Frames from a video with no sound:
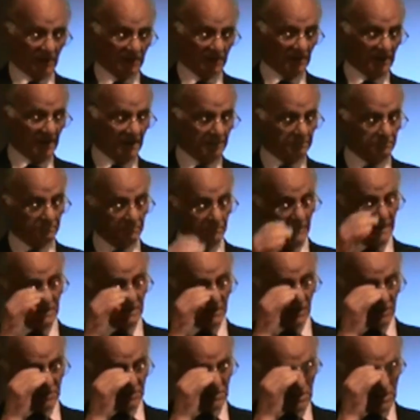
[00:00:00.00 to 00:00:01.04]
By the
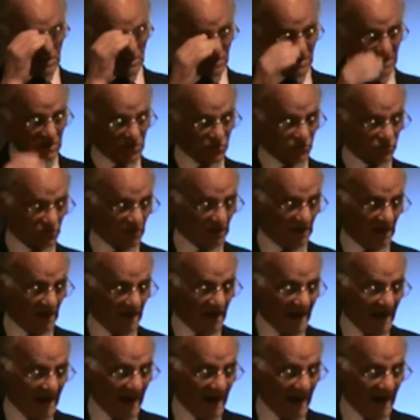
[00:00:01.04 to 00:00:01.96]
mid-19th century,